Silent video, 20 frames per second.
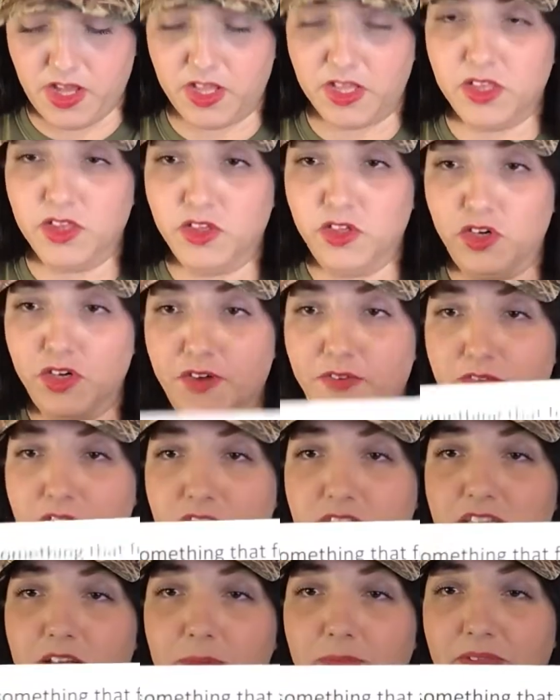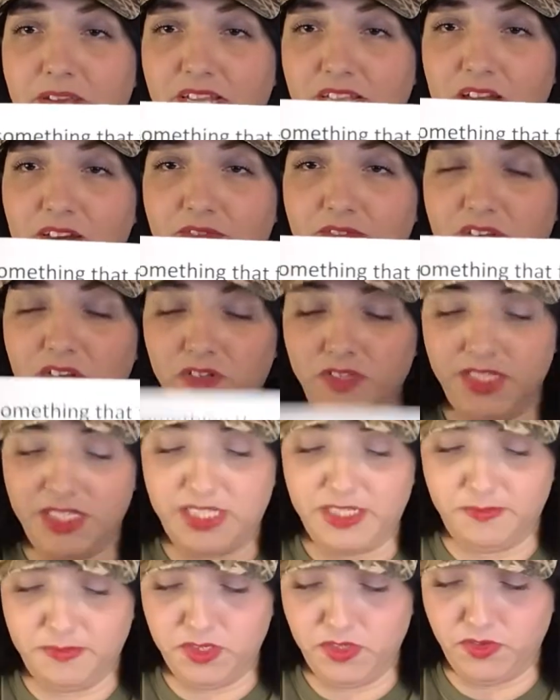Look for something that feels
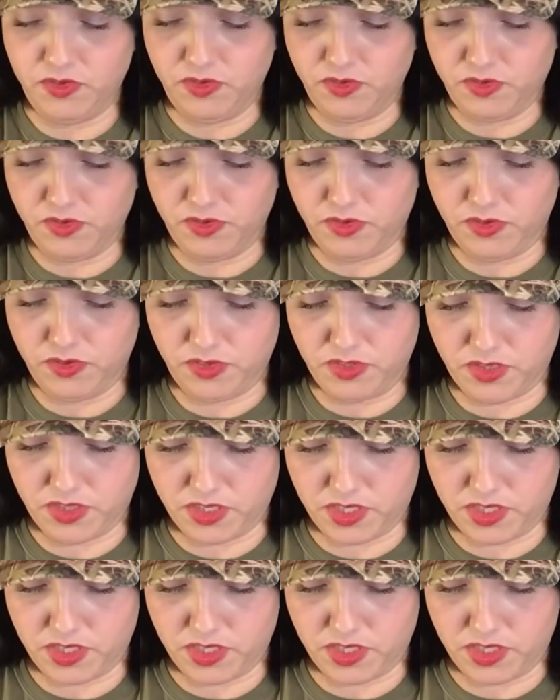smooth.